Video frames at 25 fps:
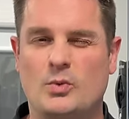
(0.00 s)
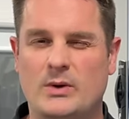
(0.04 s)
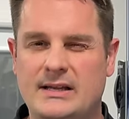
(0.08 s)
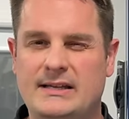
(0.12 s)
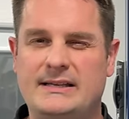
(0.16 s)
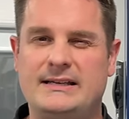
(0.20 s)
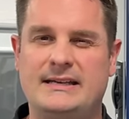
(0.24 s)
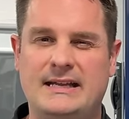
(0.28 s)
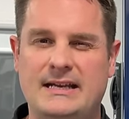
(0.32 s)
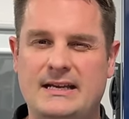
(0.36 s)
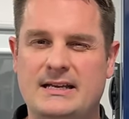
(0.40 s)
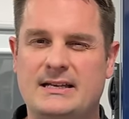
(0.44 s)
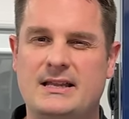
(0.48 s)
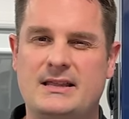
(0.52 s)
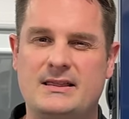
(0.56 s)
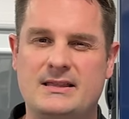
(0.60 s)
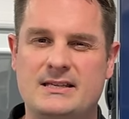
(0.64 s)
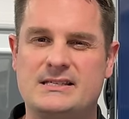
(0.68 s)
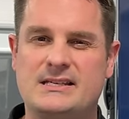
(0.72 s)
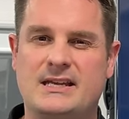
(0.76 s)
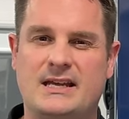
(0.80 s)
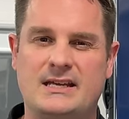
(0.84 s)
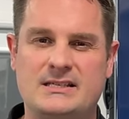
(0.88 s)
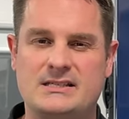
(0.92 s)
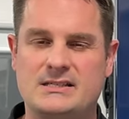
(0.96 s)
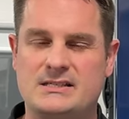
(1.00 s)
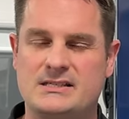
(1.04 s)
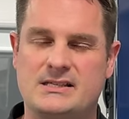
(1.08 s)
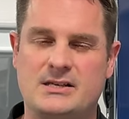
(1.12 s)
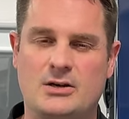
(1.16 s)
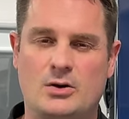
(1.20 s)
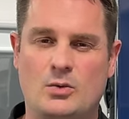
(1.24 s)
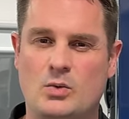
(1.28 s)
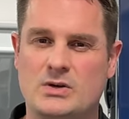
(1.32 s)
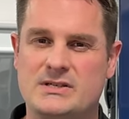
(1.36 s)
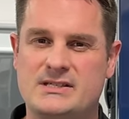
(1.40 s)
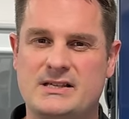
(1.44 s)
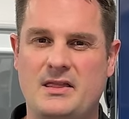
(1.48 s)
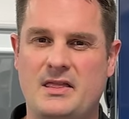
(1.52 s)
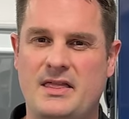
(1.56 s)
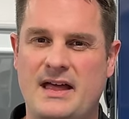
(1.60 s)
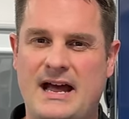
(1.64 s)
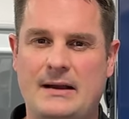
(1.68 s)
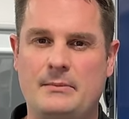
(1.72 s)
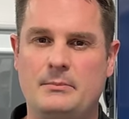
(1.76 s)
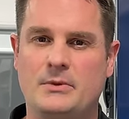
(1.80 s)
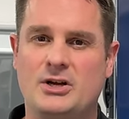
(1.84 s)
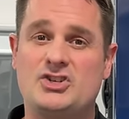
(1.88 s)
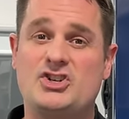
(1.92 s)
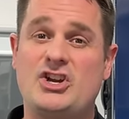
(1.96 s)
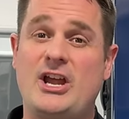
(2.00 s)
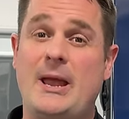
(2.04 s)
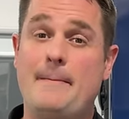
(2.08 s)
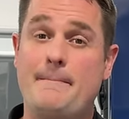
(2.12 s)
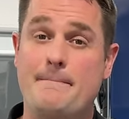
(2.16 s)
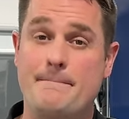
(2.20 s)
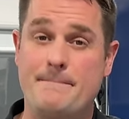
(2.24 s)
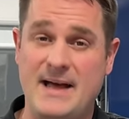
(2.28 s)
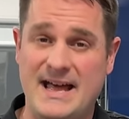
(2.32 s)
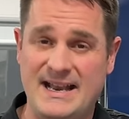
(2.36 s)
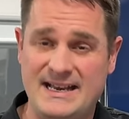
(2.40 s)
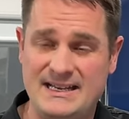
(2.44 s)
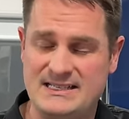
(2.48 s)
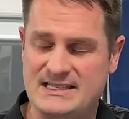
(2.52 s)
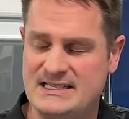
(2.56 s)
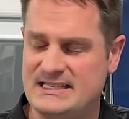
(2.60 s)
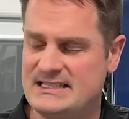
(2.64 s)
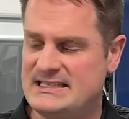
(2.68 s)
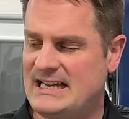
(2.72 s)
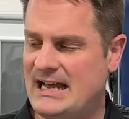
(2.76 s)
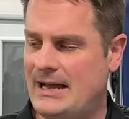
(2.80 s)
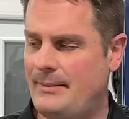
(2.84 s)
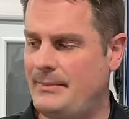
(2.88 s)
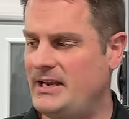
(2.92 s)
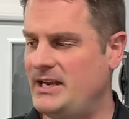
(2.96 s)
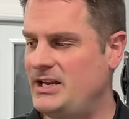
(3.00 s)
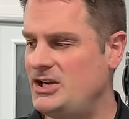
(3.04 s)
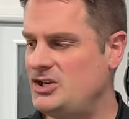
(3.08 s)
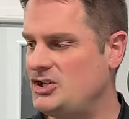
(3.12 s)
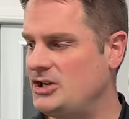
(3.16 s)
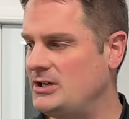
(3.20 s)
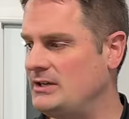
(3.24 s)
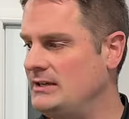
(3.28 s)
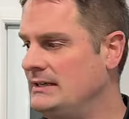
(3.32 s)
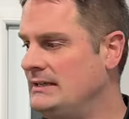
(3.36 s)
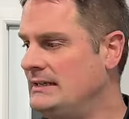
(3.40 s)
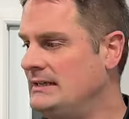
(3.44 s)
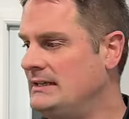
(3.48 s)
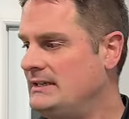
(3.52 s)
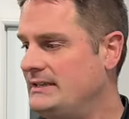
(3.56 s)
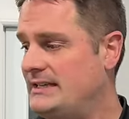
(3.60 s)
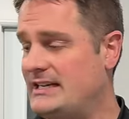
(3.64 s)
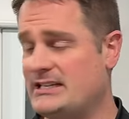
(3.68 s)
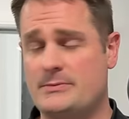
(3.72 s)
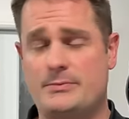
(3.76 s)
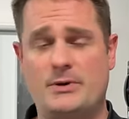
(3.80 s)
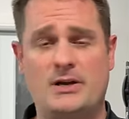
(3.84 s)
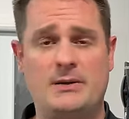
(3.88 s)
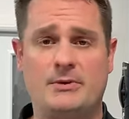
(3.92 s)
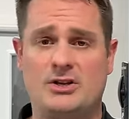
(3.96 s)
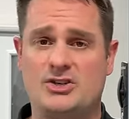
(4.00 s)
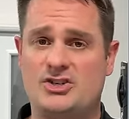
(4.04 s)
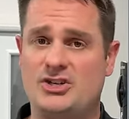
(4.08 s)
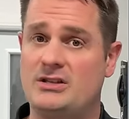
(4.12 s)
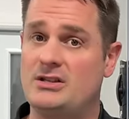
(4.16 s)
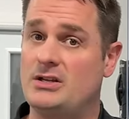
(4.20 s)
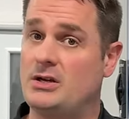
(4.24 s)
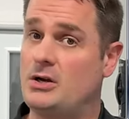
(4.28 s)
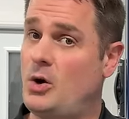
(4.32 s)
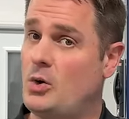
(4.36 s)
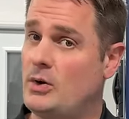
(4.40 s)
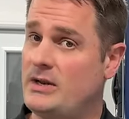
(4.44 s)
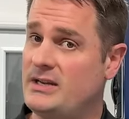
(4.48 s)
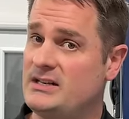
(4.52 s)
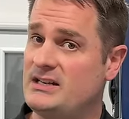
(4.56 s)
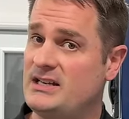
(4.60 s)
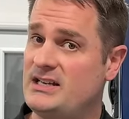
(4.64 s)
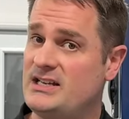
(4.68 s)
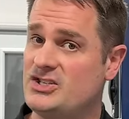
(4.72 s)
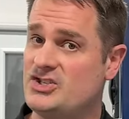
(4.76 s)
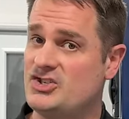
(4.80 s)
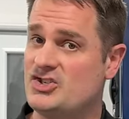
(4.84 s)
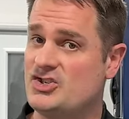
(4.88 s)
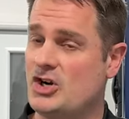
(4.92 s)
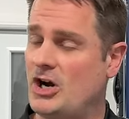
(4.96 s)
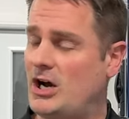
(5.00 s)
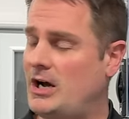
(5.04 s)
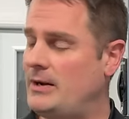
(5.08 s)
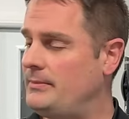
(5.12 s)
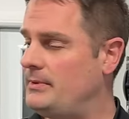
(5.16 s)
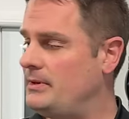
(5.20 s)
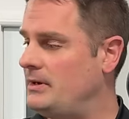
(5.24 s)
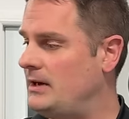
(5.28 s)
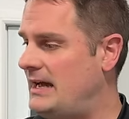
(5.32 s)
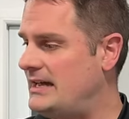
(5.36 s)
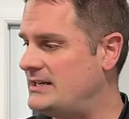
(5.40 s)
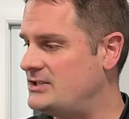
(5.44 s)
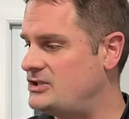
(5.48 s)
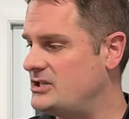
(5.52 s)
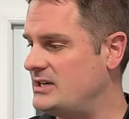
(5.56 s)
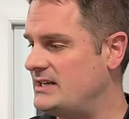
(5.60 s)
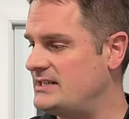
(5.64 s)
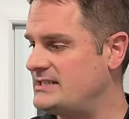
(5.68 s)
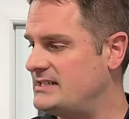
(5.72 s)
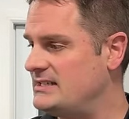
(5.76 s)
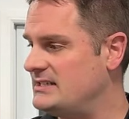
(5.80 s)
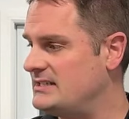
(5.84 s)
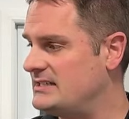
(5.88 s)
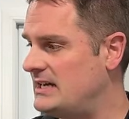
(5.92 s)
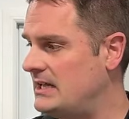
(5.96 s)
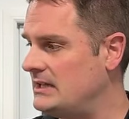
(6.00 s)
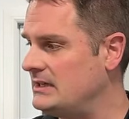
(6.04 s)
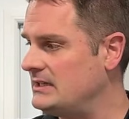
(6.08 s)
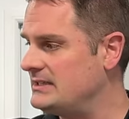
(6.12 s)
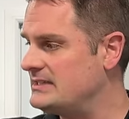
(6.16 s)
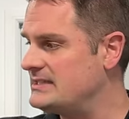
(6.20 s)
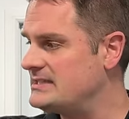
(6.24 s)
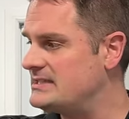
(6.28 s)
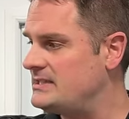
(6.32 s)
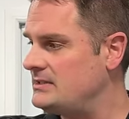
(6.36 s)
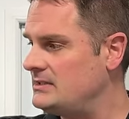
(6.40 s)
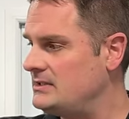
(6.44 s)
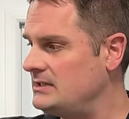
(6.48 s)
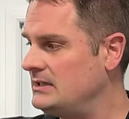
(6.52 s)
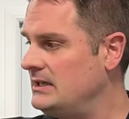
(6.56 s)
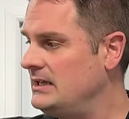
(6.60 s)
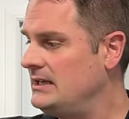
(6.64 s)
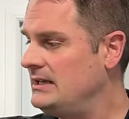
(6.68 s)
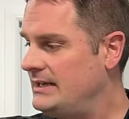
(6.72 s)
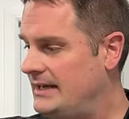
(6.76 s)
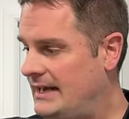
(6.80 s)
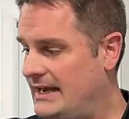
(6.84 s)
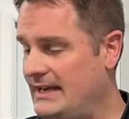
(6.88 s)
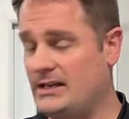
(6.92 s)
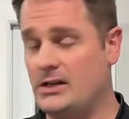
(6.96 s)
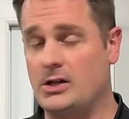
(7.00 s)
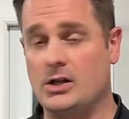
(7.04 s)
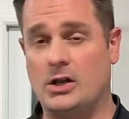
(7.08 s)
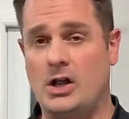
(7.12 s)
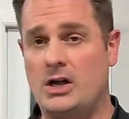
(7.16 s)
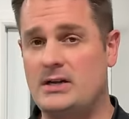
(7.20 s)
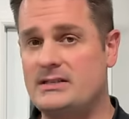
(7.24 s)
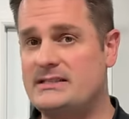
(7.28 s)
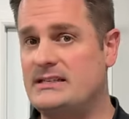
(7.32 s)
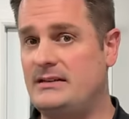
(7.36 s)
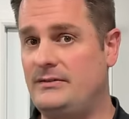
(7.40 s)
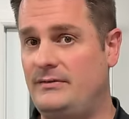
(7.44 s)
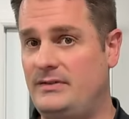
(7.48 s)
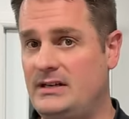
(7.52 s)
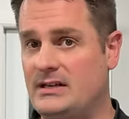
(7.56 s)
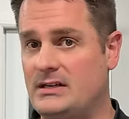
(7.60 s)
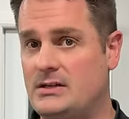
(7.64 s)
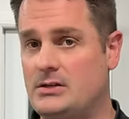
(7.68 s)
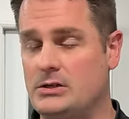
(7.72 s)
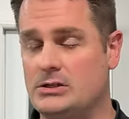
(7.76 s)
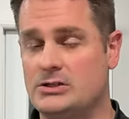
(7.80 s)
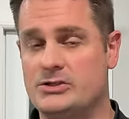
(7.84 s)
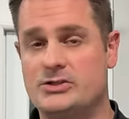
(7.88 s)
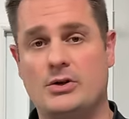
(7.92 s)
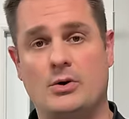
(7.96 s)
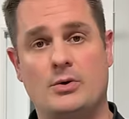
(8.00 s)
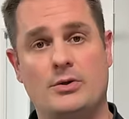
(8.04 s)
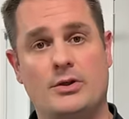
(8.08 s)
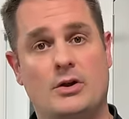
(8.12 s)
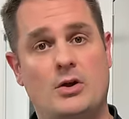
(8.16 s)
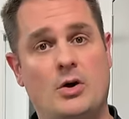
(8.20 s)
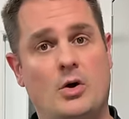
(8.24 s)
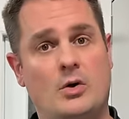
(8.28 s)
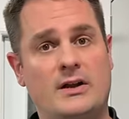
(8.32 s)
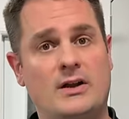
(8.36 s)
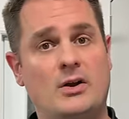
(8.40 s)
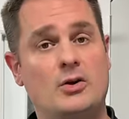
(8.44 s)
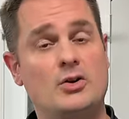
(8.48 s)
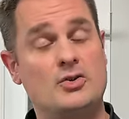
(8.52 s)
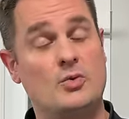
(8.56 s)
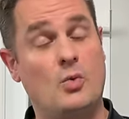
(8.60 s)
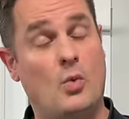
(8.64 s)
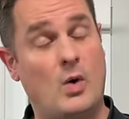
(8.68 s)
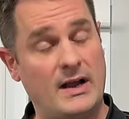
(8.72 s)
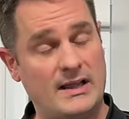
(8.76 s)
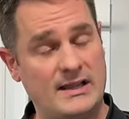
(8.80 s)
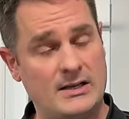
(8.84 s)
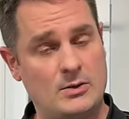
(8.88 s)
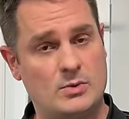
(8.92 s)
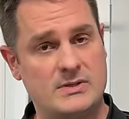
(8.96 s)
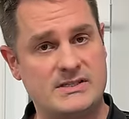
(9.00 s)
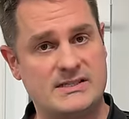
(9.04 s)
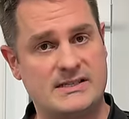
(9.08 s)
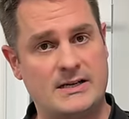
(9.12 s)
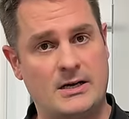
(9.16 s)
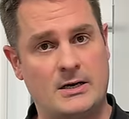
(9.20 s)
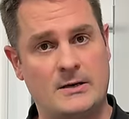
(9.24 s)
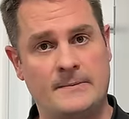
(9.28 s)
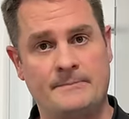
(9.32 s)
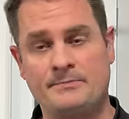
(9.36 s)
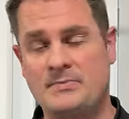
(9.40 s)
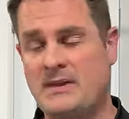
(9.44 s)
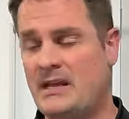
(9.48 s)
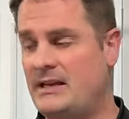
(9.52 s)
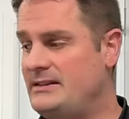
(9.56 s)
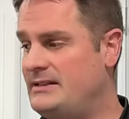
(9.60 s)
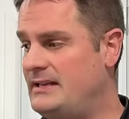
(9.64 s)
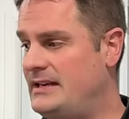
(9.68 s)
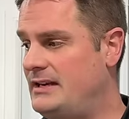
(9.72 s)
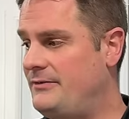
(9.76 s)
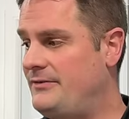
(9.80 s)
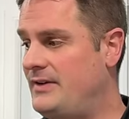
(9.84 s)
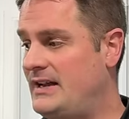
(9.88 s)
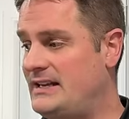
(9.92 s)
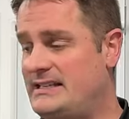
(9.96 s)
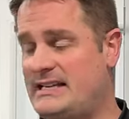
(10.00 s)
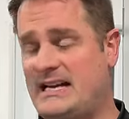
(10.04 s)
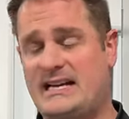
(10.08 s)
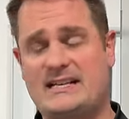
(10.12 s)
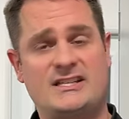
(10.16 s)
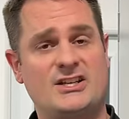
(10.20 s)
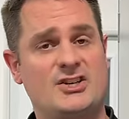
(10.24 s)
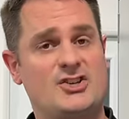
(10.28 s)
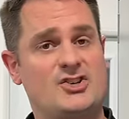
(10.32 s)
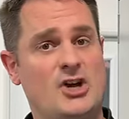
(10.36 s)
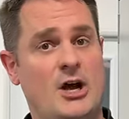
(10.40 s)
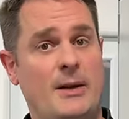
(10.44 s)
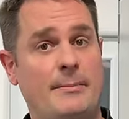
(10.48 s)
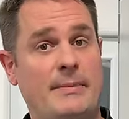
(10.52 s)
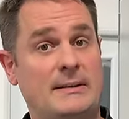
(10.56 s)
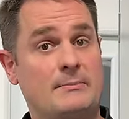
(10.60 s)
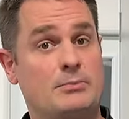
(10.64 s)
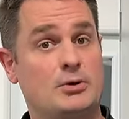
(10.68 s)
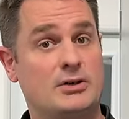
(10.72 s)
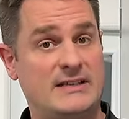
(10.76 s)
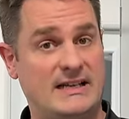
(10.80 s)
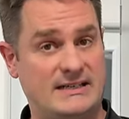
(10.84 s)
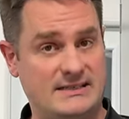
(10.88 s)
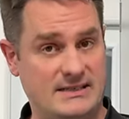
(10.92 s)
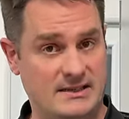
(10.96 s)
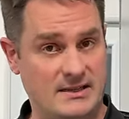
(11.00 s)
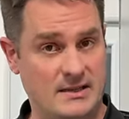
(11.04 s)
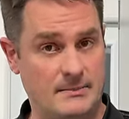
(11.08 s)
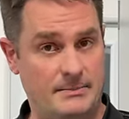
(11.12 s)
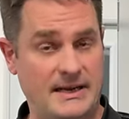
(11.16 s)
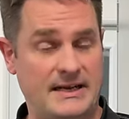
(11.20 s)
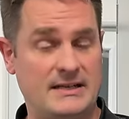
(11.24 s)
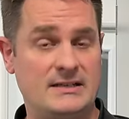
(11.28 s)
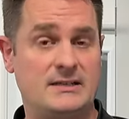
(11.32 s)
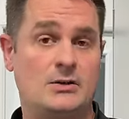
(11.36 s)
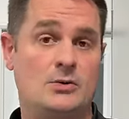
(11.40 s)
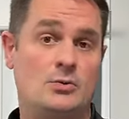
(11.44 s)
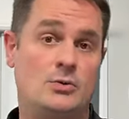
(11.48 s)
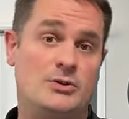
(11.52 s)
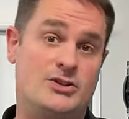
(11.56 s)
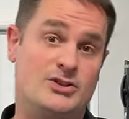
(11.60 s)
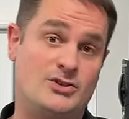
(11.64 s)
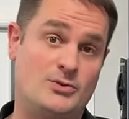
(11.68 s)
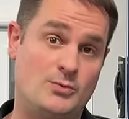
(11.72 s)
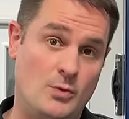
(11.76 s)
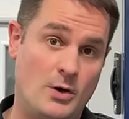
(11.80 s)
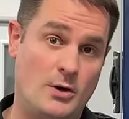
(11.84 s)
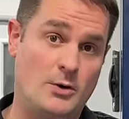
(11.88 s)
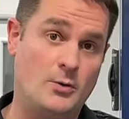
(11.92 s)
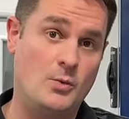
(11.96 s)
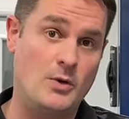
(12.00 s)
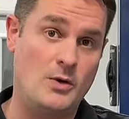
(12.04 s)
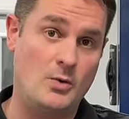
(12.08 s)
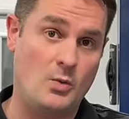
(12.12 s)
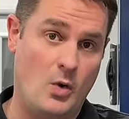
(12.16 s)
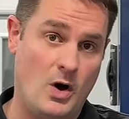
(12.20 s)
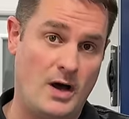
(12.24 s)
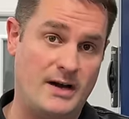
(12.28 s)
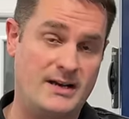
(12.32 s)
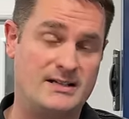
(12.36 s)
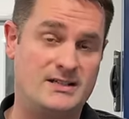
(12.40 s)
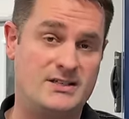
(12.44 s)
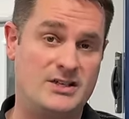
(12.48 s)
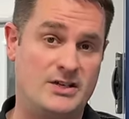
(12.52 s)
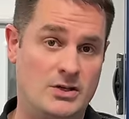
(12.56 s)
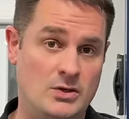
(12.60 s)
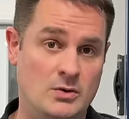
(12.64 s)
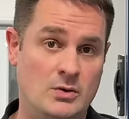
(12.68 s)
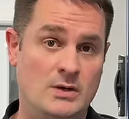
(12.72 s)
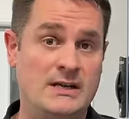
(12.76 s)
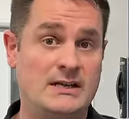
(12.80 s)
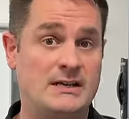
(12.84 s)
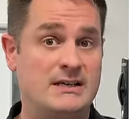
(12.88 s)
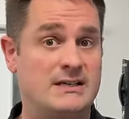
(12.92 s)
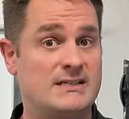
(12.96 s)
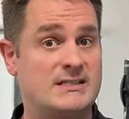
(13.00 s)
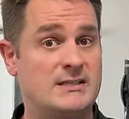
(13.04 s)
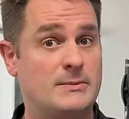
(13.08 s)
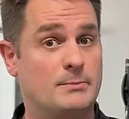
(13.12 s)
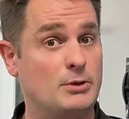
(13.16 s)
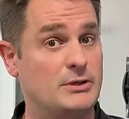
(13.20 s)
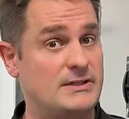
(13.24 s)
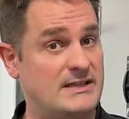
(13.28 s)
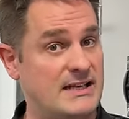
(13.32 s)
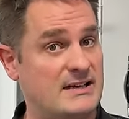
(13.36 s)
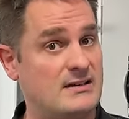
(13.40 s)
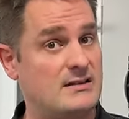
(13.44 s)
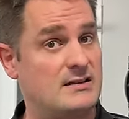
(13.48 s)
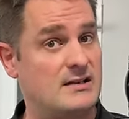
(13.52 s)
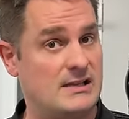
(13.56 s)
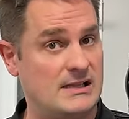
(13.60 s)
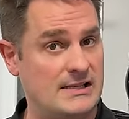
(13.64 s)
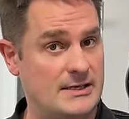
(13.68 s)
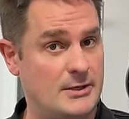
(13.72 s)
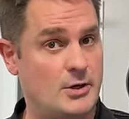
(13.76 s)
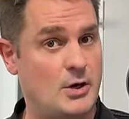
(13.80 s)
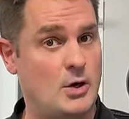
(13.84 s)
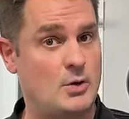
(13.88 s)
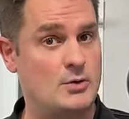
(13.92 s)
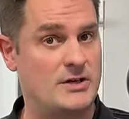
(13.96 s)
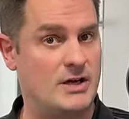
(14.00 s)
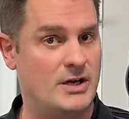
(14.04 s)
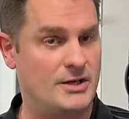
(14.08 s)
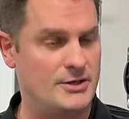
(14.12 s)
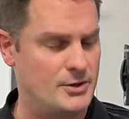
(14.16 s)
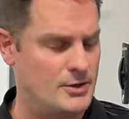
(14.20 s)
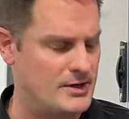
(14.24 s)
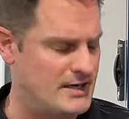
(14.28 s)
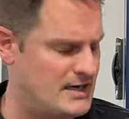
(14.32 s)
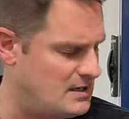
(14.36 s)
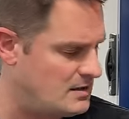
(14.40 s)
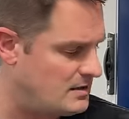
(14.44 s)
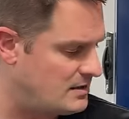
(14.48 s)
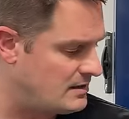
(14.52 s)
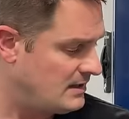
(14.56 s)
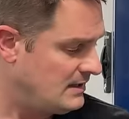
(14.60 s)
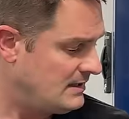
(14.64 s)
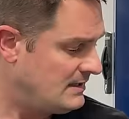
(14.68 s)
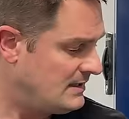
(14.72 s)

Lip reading: really needed in this case because there wasn't that much embedded contamination. That's pretty much it. The coating did its job. As you guys can tell, it's still a glossy vehicle, so the coating, while it was there, did a fantastic job at protecting the paint, which is what we wanted to do, is to protect the clear coat underneath.